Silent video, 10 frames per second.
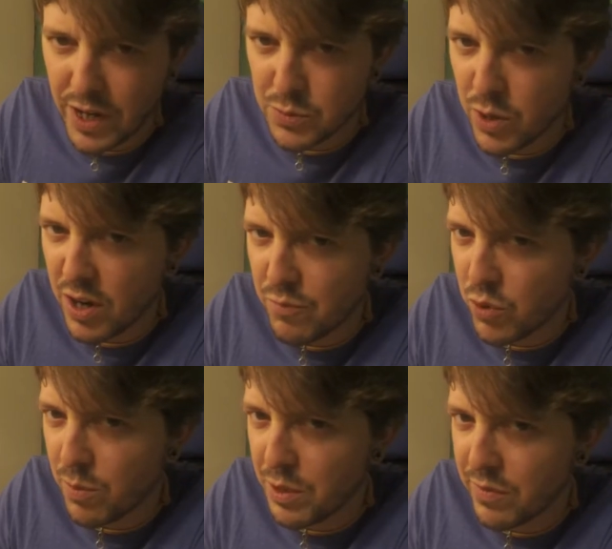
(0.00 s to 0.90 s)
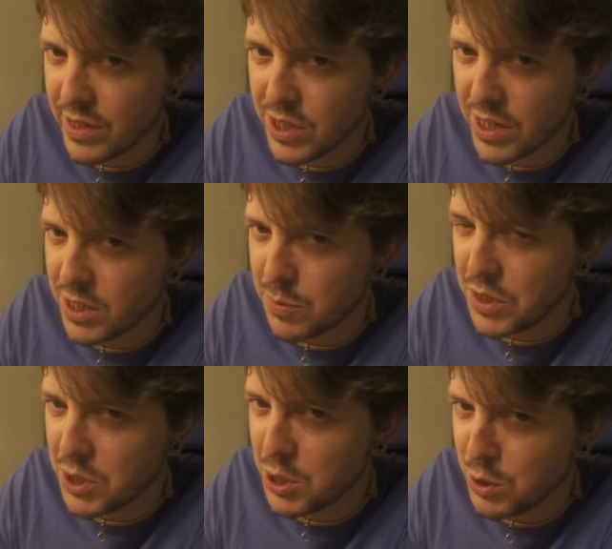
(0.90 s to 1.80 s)
out as well, I've probably already said this, but
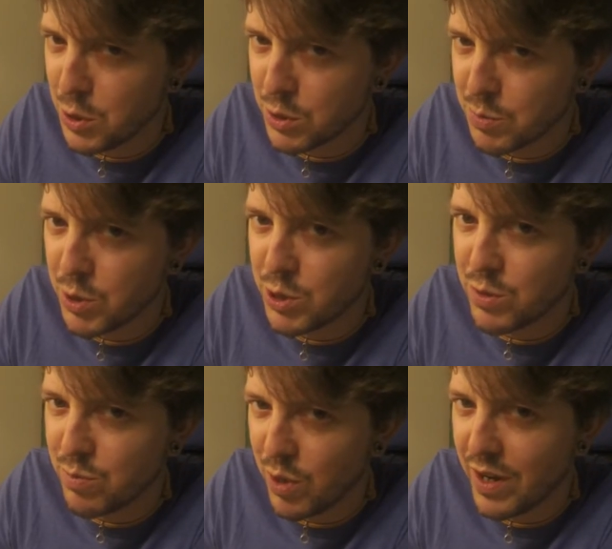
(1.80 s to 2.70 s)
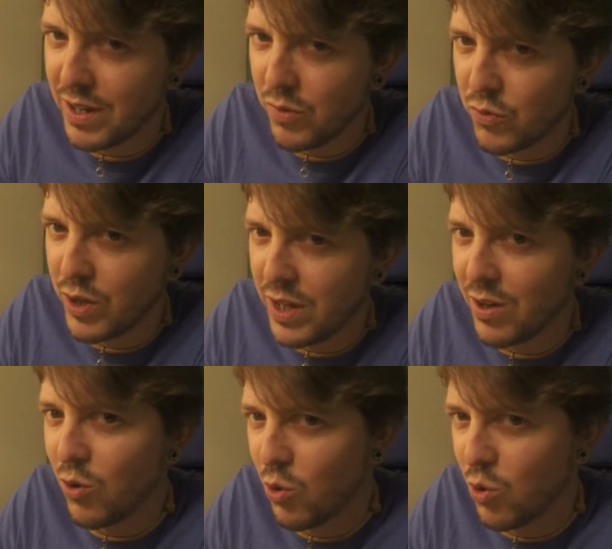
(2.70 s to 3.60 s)
this is not sponsored by
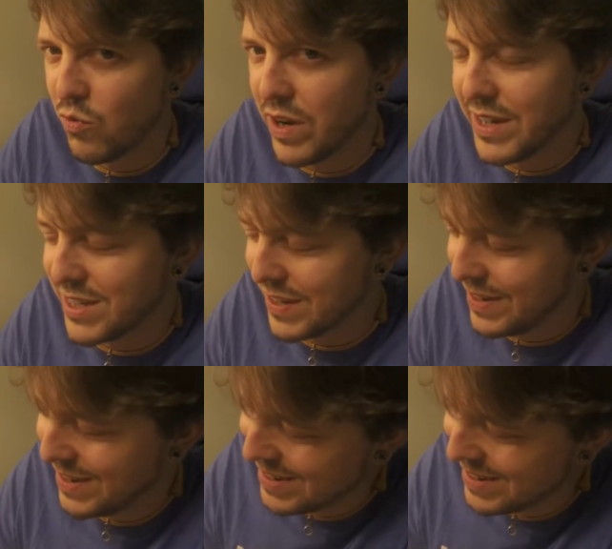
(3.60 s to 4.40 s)
three or Razer.